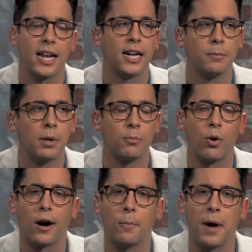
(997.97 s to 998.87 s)
I like to blame
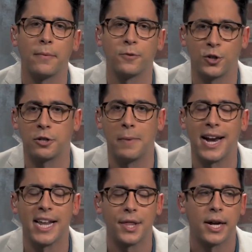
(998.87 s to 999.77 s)
Barack Obama for just
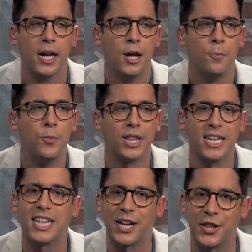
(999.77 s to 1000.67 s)
about anything, but
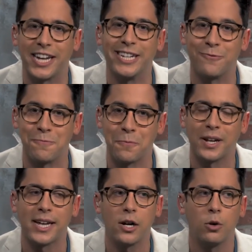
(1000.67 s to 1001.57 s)
this I think he's
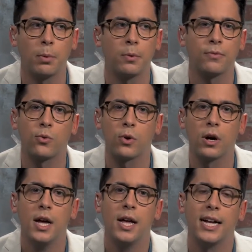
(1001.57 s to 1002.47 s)
really culpable
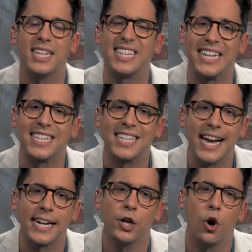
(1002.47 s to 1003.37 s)
for. It's that
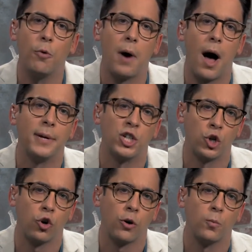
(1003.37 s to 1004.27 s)
second Obama
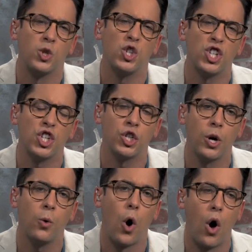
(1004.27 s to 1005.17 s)
term was just
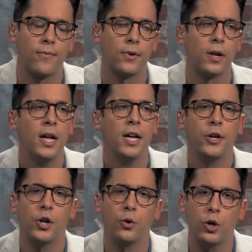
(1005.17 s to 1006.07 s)
so awful.
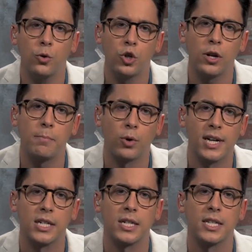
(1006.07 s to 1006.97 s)
You know, usually
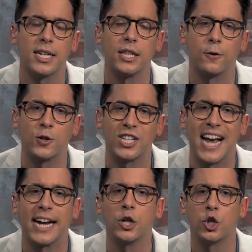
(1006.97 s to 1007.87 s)
presidents in their
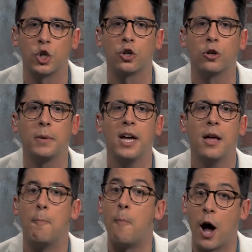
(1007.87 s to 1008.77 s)
second term
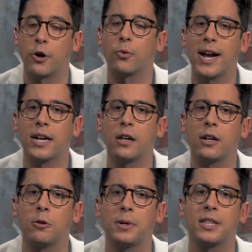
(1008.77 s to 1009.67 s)
moderate a
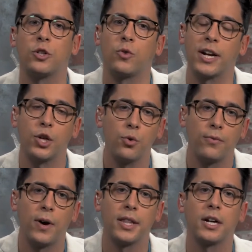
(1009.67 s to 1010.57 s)
little bit. They try to
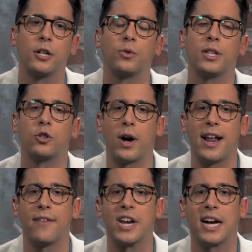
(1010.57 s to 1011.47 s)
unify the country, they try
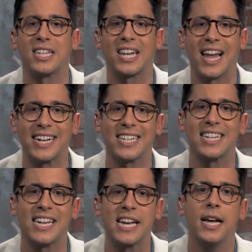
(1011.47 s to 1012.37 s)
to have a nice
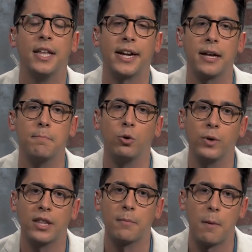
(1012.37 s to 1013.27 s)
legacy that can
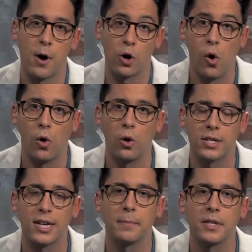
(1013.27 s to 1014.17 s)
buoy them among all
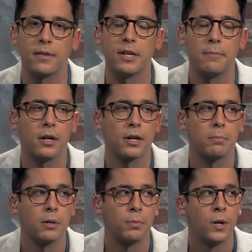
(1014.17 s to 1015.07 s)
segments of the American
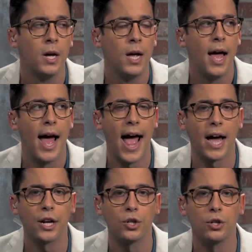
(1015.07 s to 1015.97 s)
people.
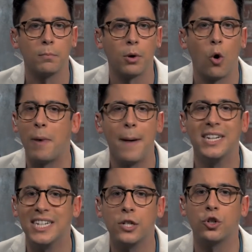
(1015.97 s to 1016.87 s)
And
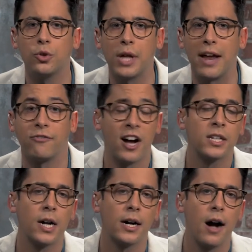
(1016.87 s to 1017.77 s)
Obama didn't do that.
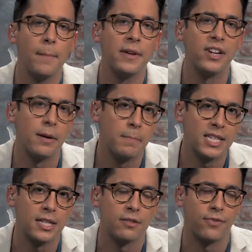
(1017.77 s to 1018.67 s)
Fox.com even
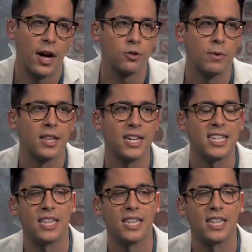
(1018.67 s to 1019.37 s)
admits this. Fox ran a thing.